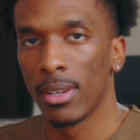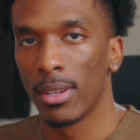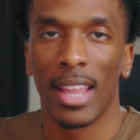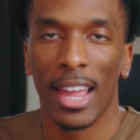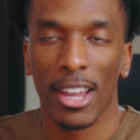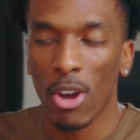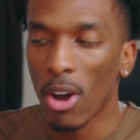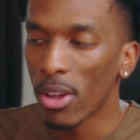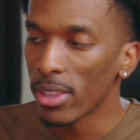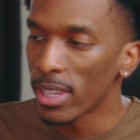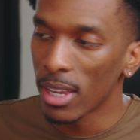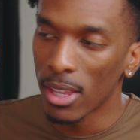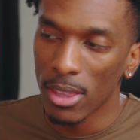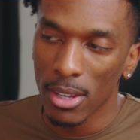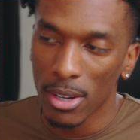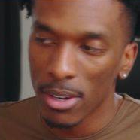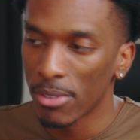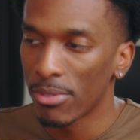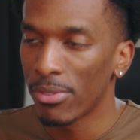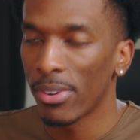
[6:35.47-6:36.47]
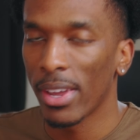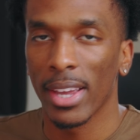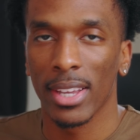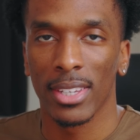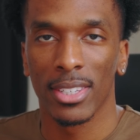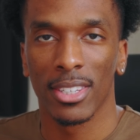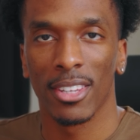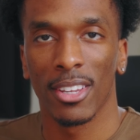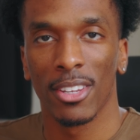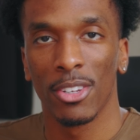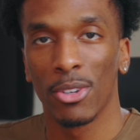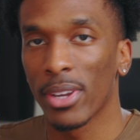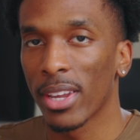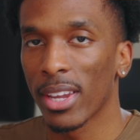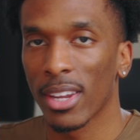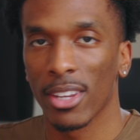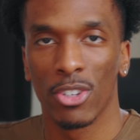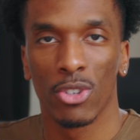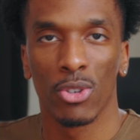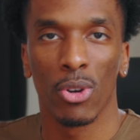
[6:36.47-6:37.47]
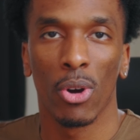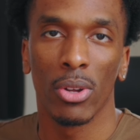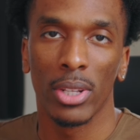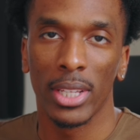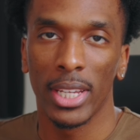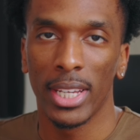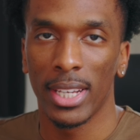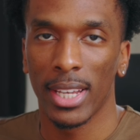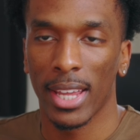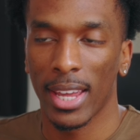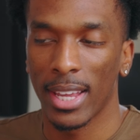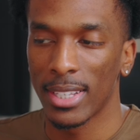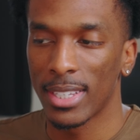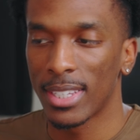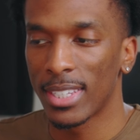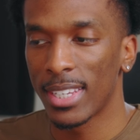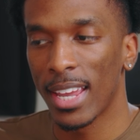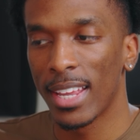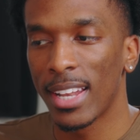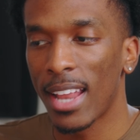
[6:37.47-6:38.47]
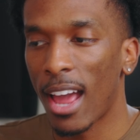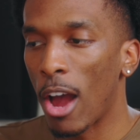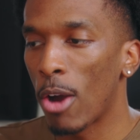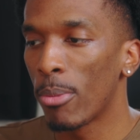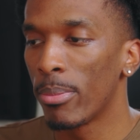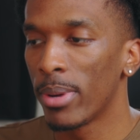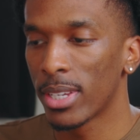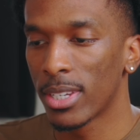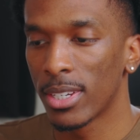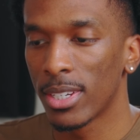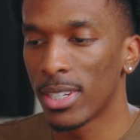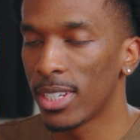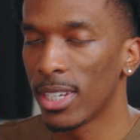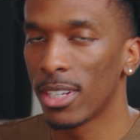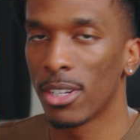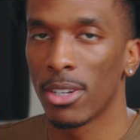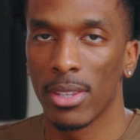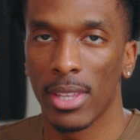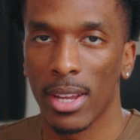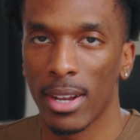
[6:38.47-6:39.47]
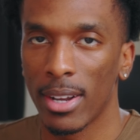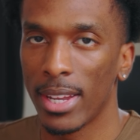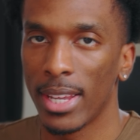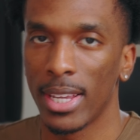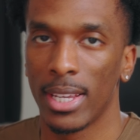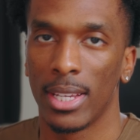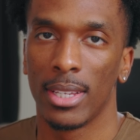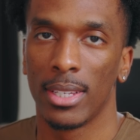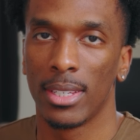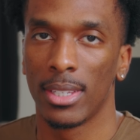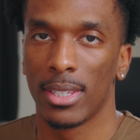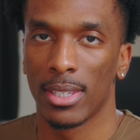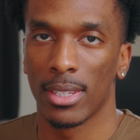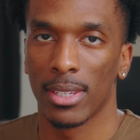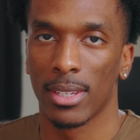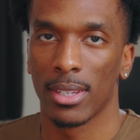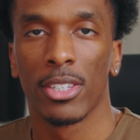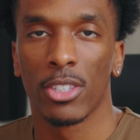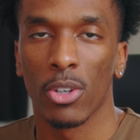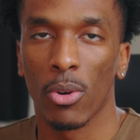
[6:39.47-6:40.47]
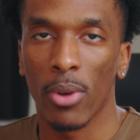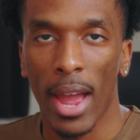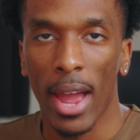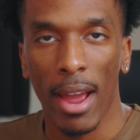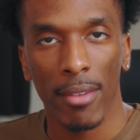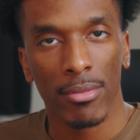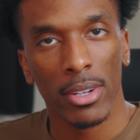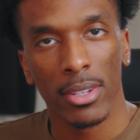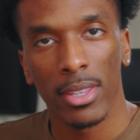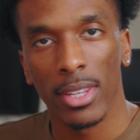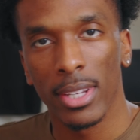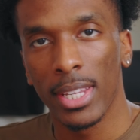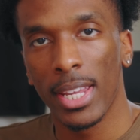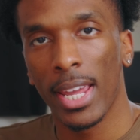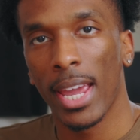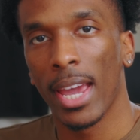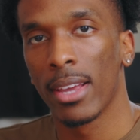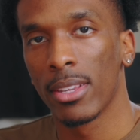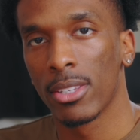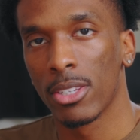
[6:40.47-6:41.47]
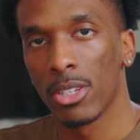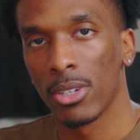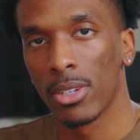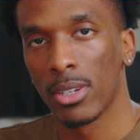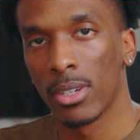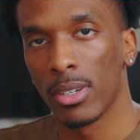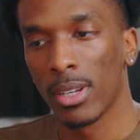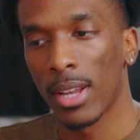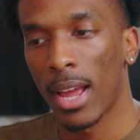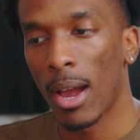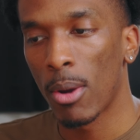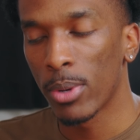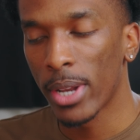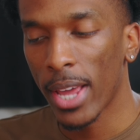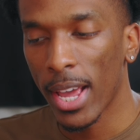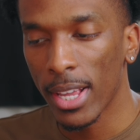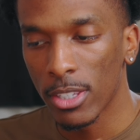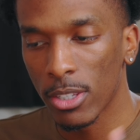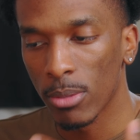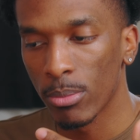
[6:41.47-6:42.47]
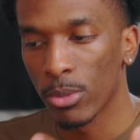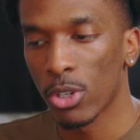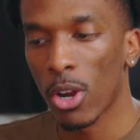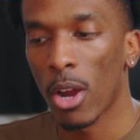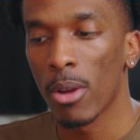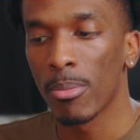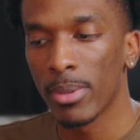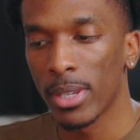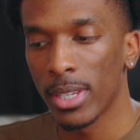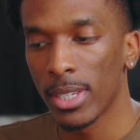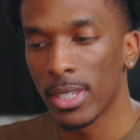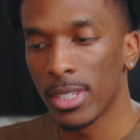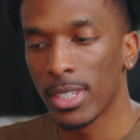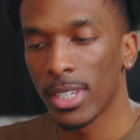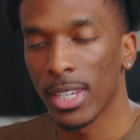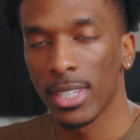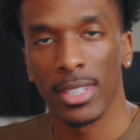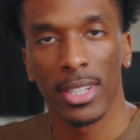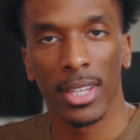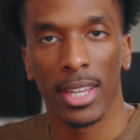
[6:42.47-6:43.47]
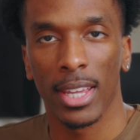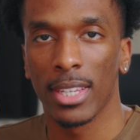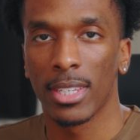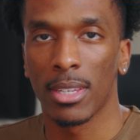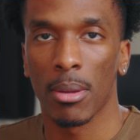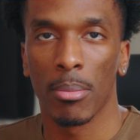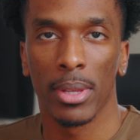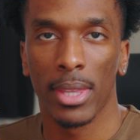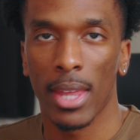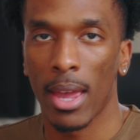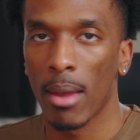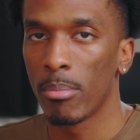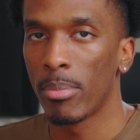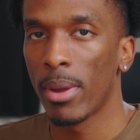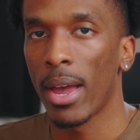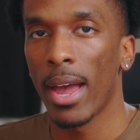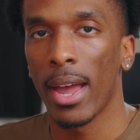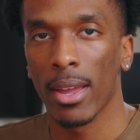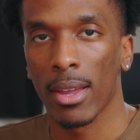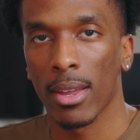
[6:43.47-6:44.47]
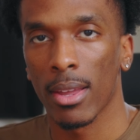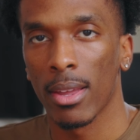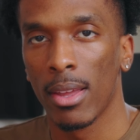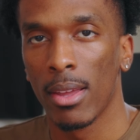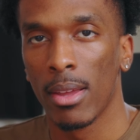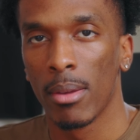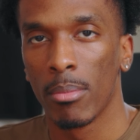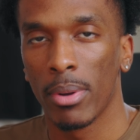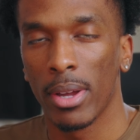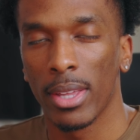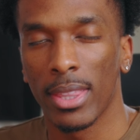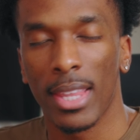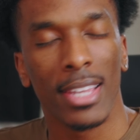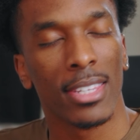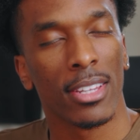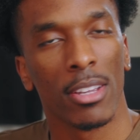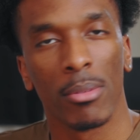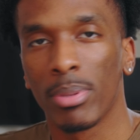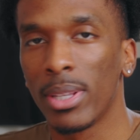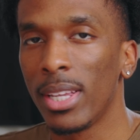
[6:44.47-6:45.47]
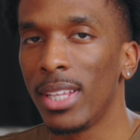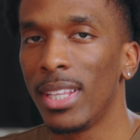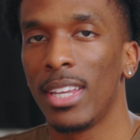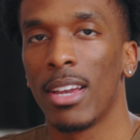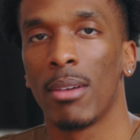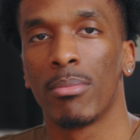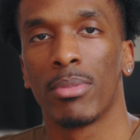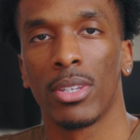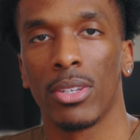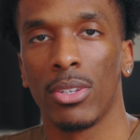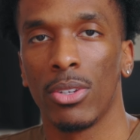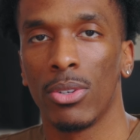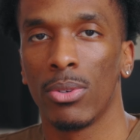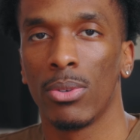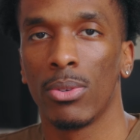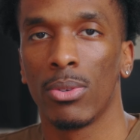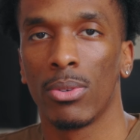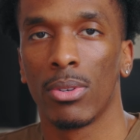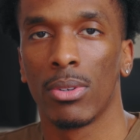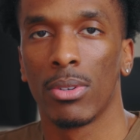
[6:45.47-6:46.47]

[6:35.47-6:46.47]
Like all the other effects, you can control it and set how much jitter there is. So after the dehancer, I would add some sharpness just to get some of that back, but that's completely up to you.